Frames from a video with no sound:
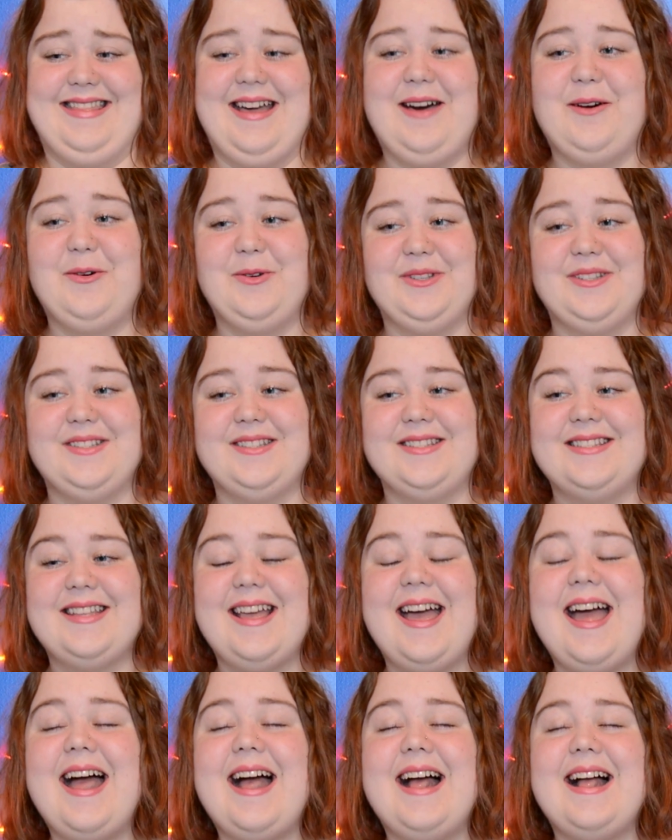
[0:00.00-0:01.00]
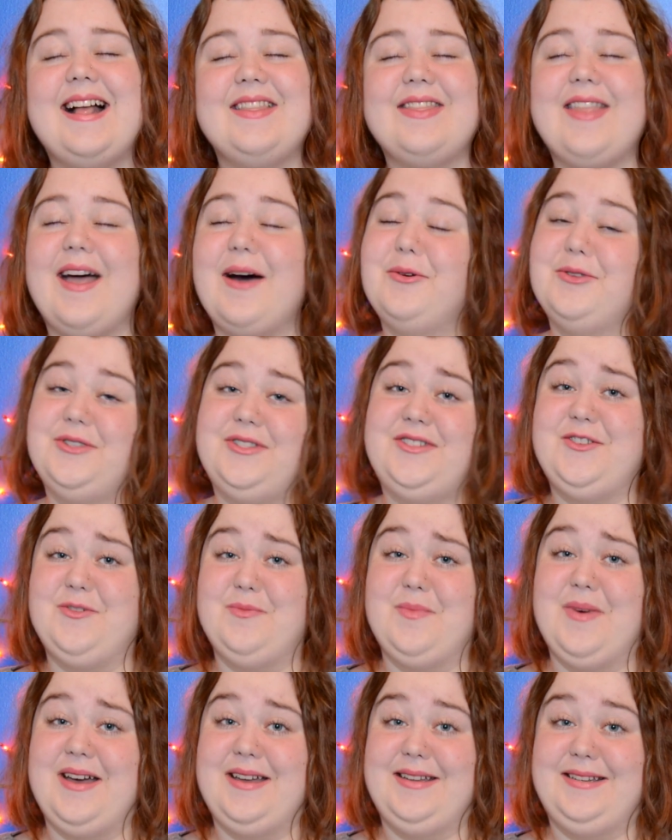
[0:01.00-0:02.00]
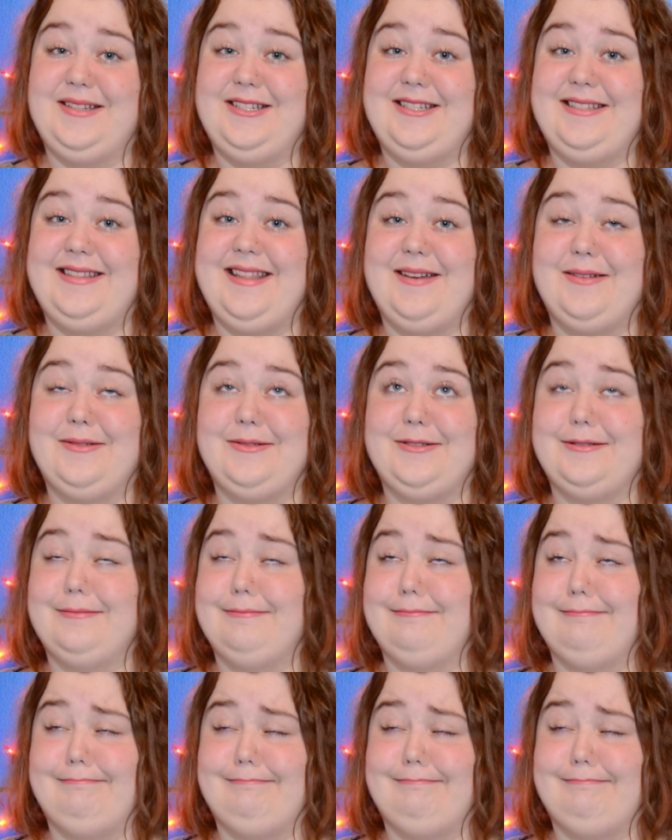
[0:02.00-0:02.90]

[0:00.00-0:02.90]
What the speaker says: That was too much. That was